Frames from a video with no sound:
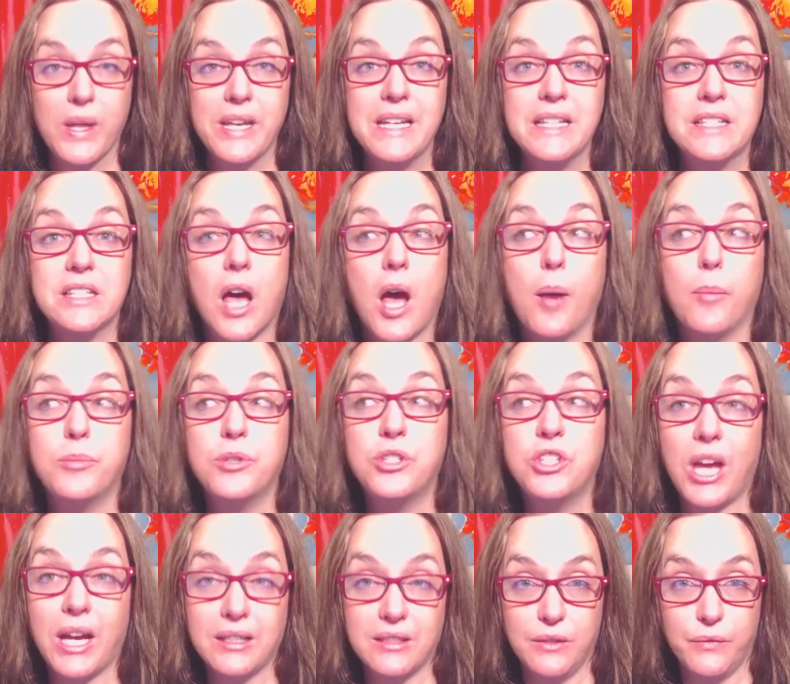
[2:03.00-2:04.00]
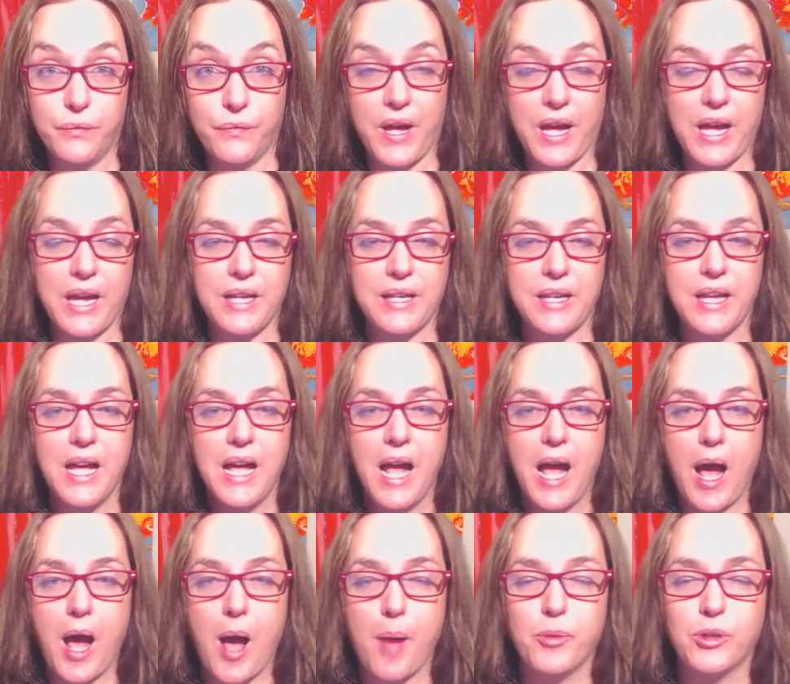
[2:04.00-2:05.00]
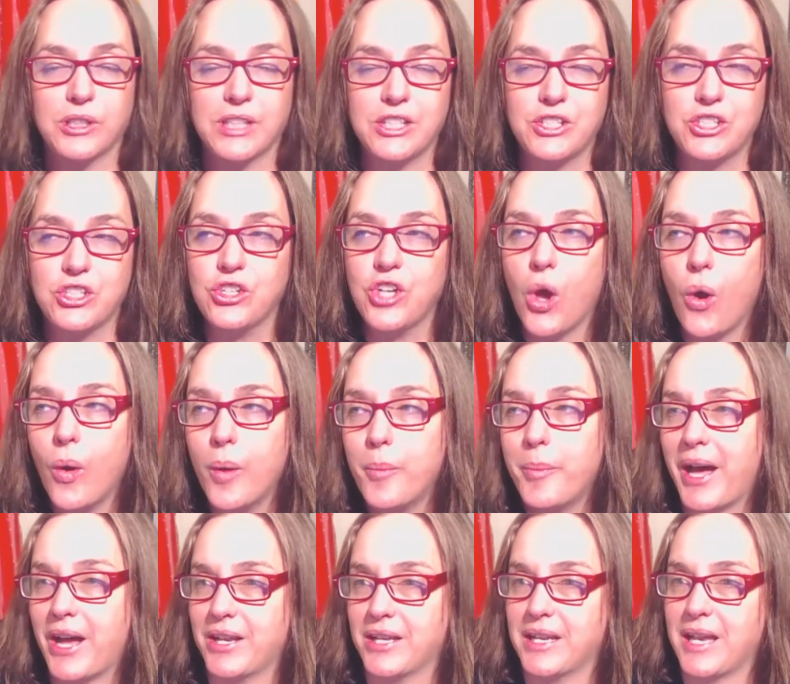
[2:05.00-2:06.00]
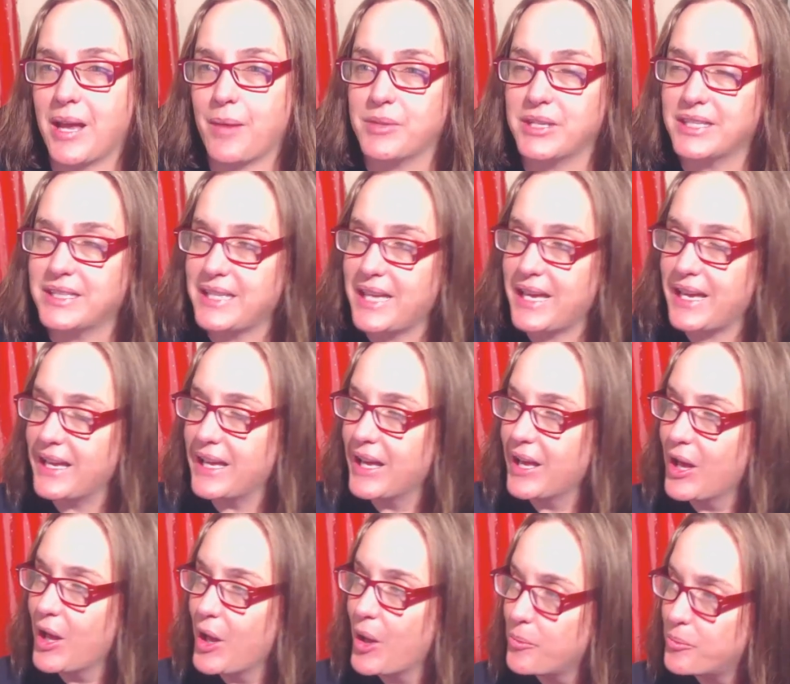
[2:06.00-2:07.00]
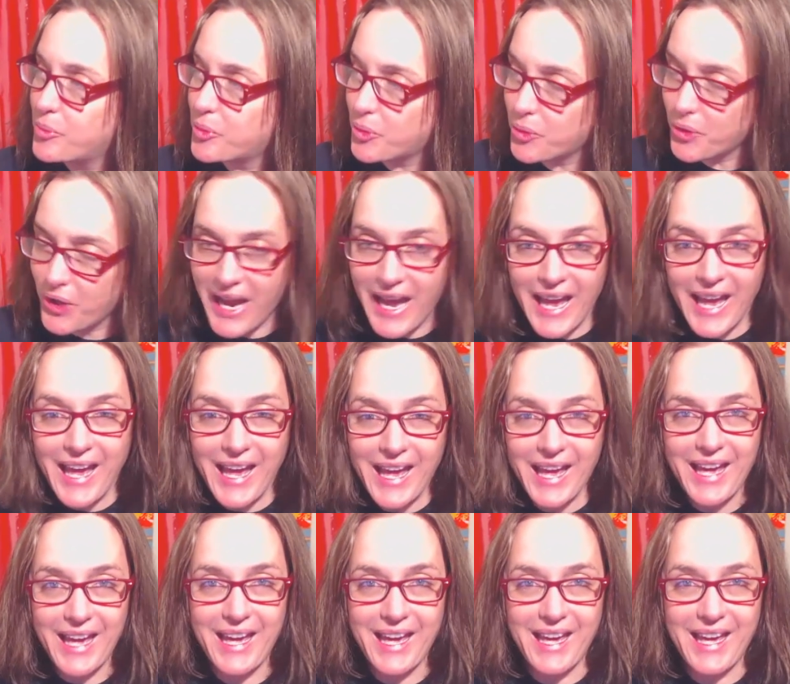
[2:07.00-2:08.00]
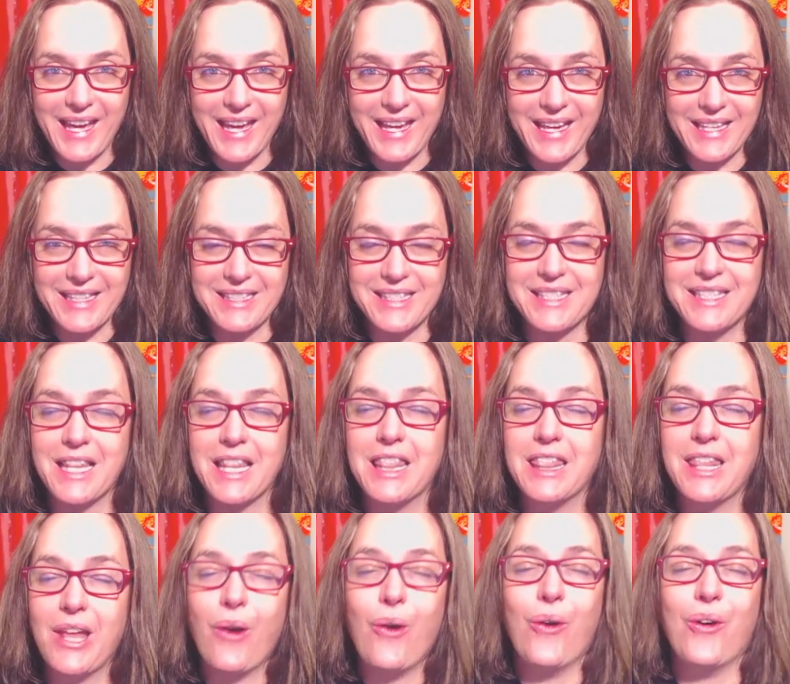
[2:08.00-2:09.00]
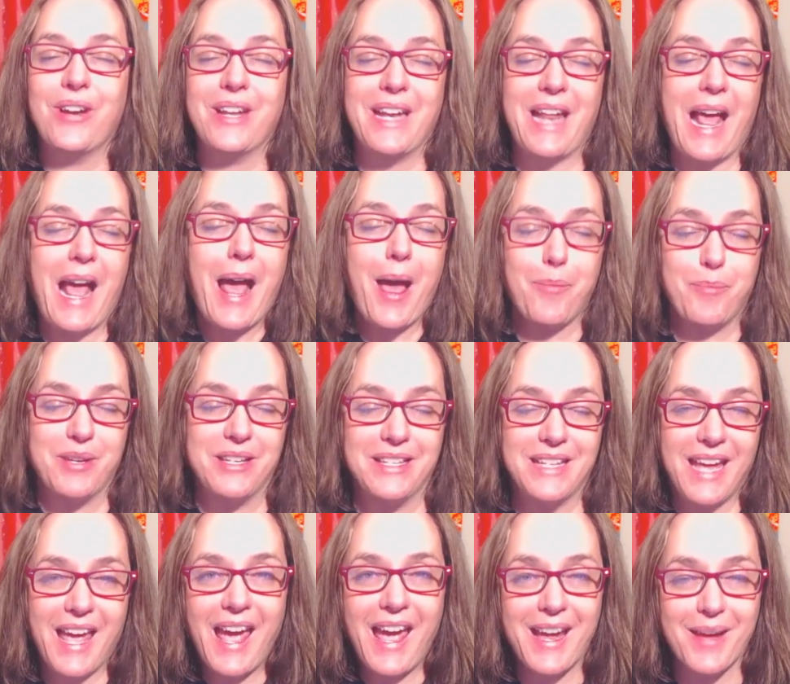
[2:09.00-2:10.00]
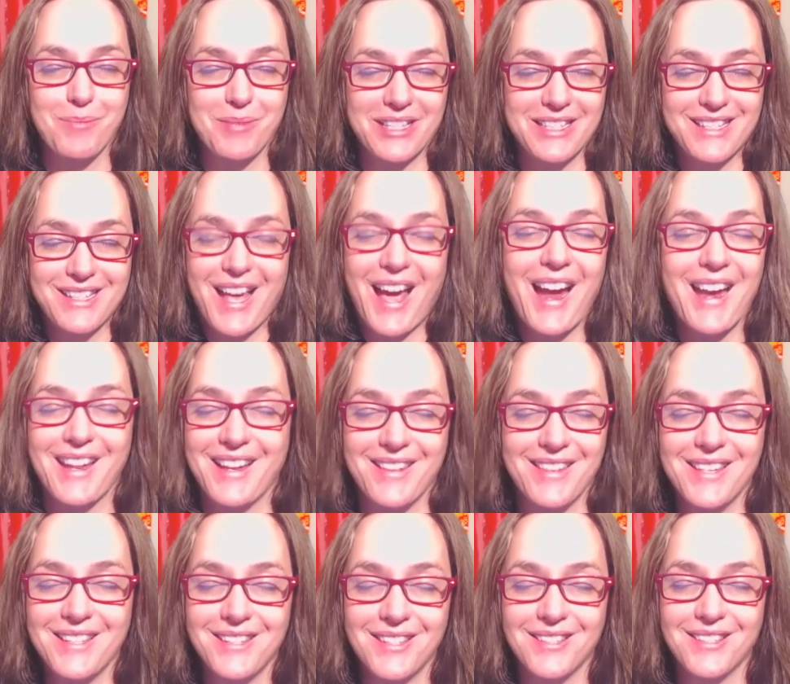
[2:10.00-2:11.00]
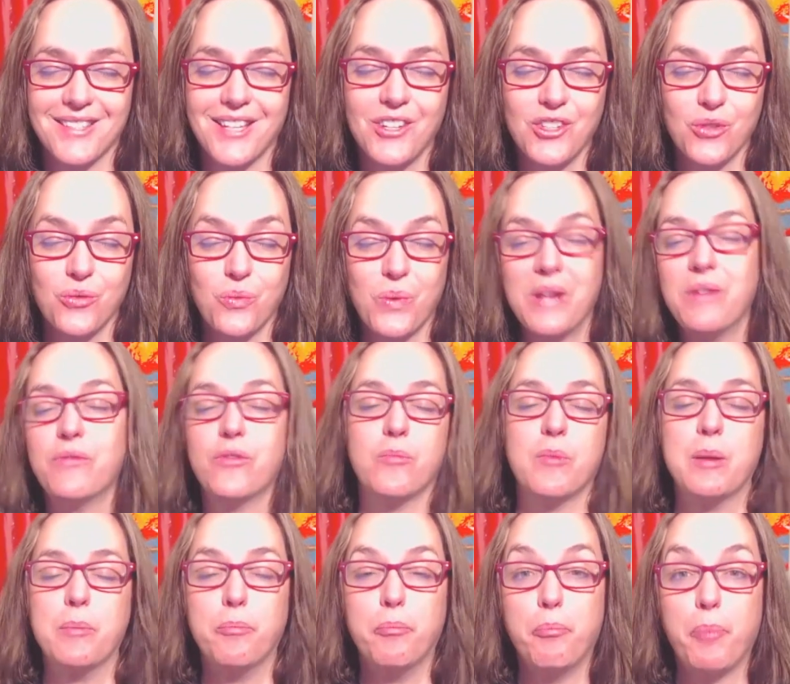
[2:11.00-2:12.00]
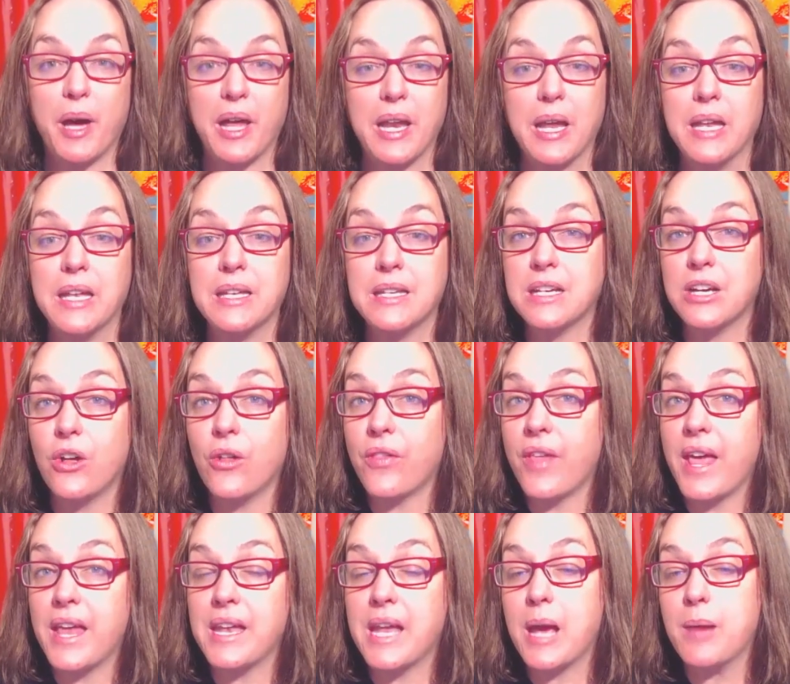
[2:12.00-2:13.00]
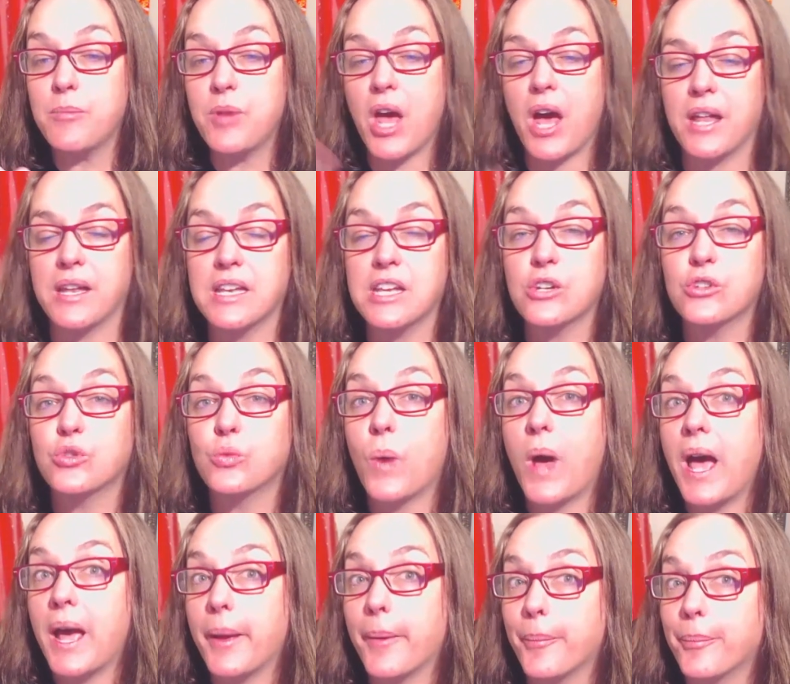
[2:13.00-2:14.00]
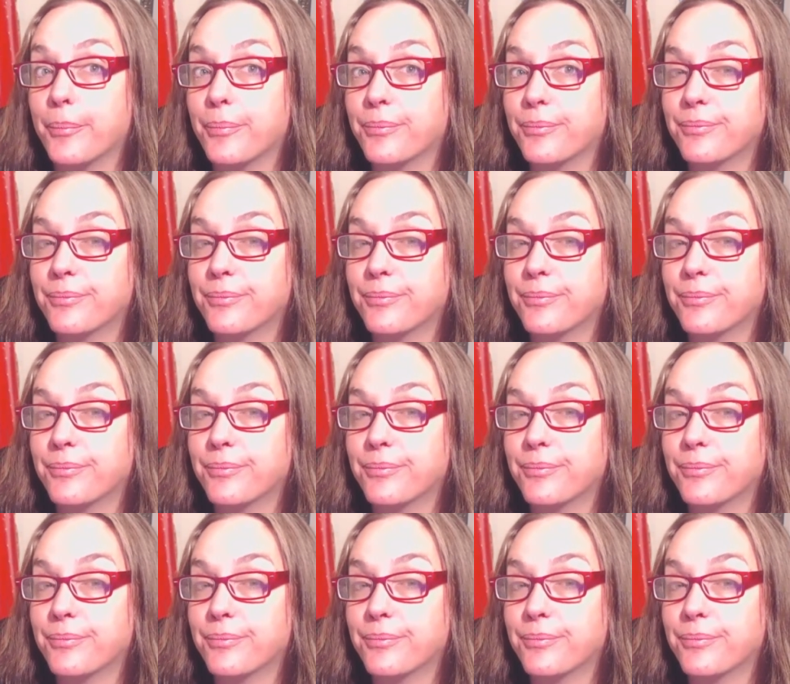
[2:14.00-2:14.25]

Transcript: When it's objectified, I'm going to let you know about it. And I'm going to say, praise the Lord, it happened. Yay, I'm excited, and this is such a win for me. But until then, I'm not, and here's why.